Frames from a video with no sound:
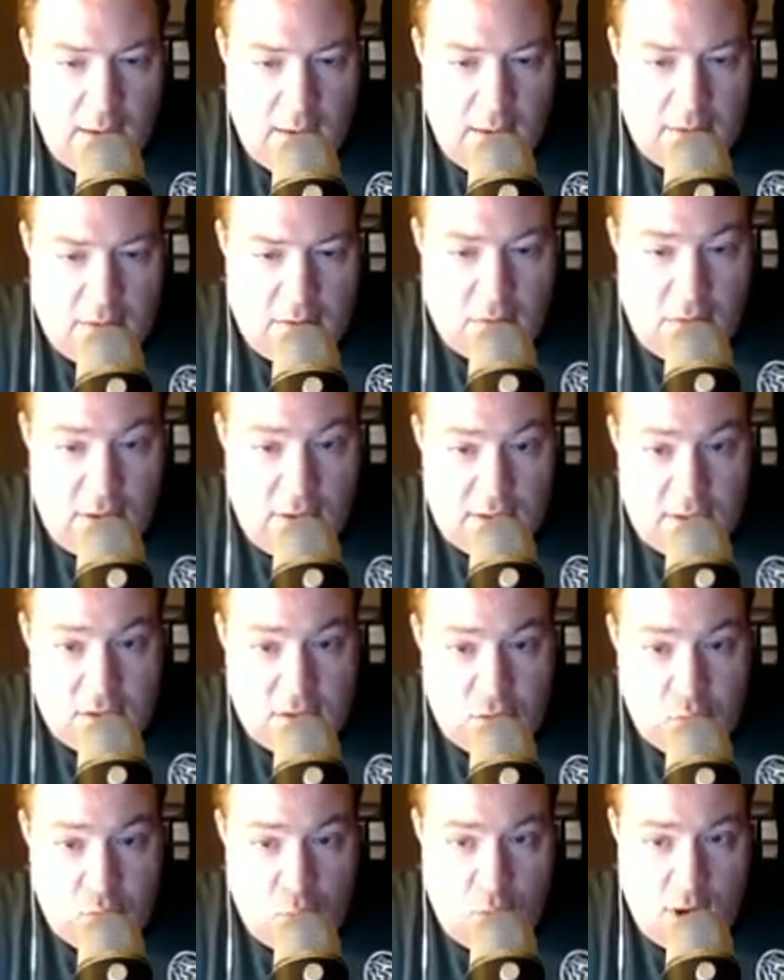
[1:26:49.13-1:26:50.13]
So this
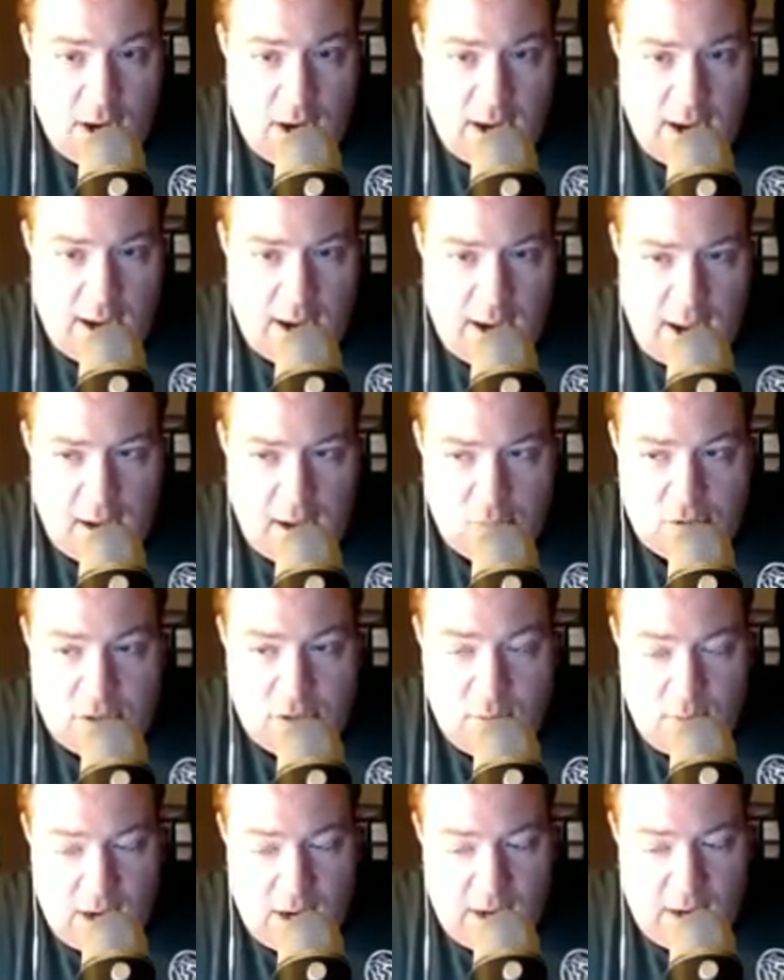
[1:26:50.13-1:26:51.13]
is why I was
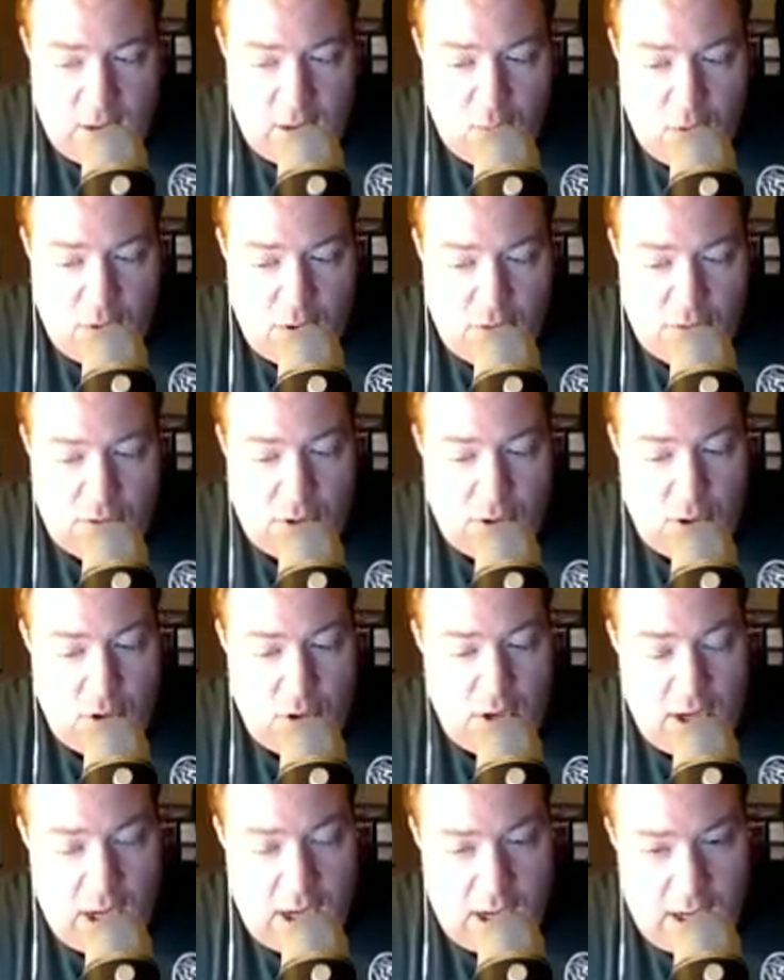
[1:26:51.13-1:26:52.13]
debating whether the
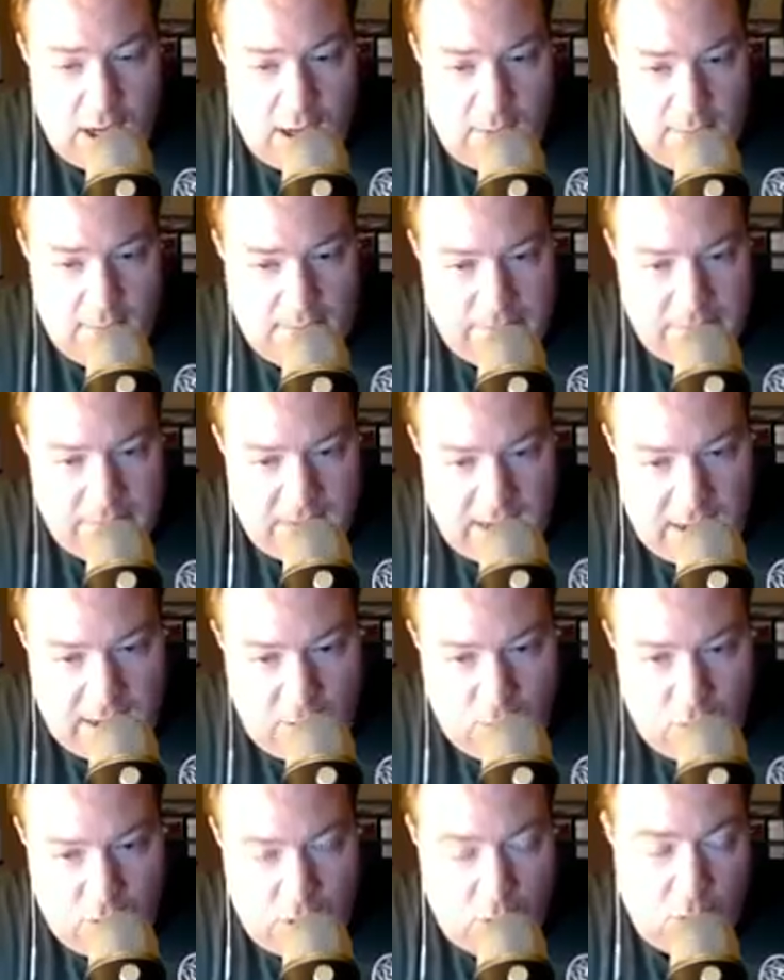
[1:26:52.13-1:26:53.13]
Guardian
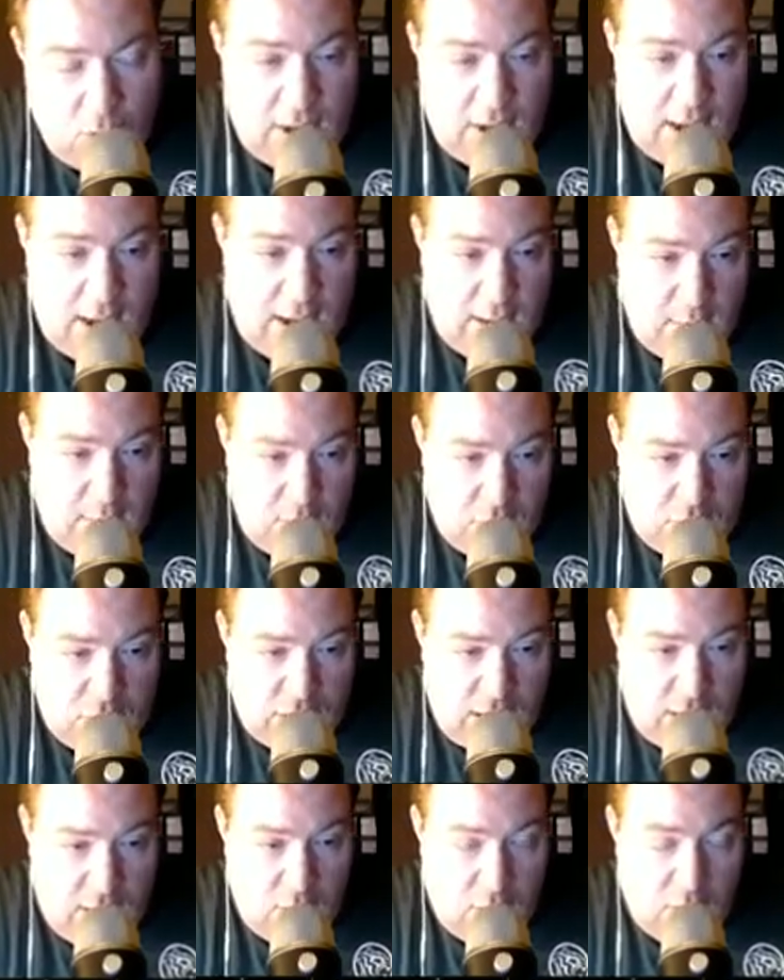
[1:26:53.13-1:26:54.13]
keyword or the ambush
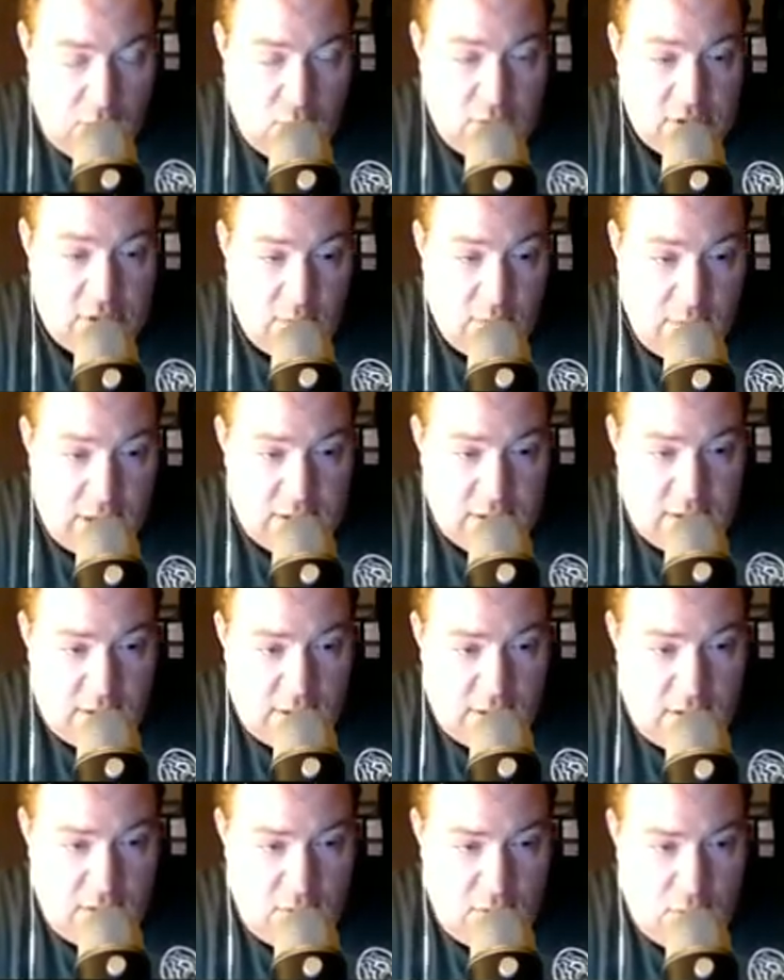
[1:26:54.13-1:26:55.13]
keyword was the best of
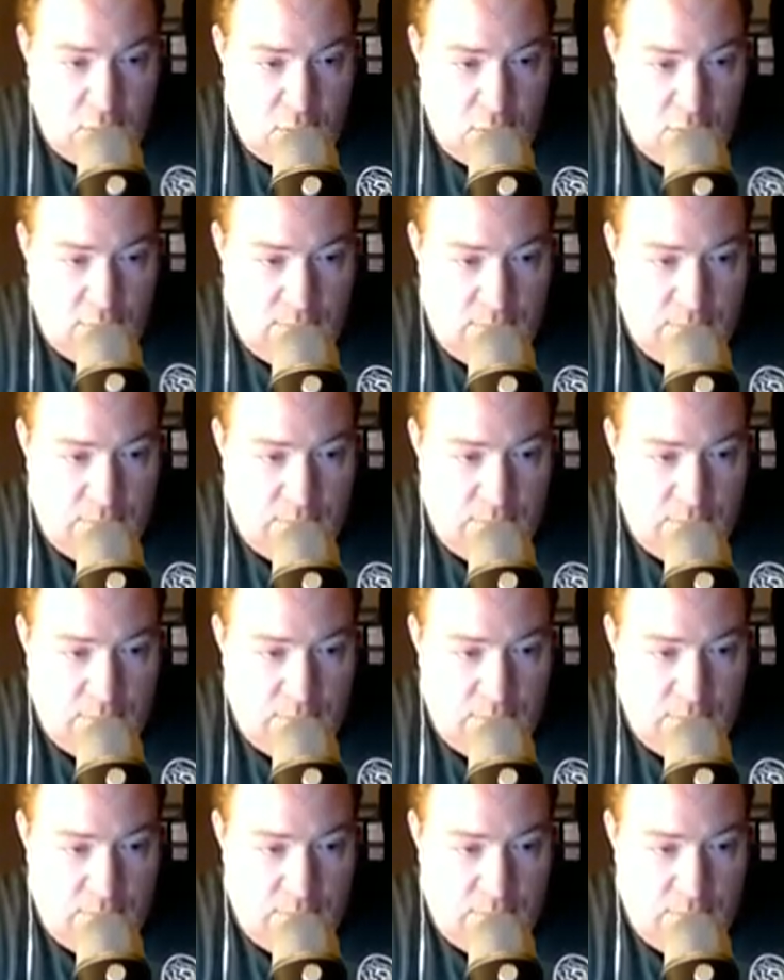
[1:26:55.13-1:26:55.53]
the two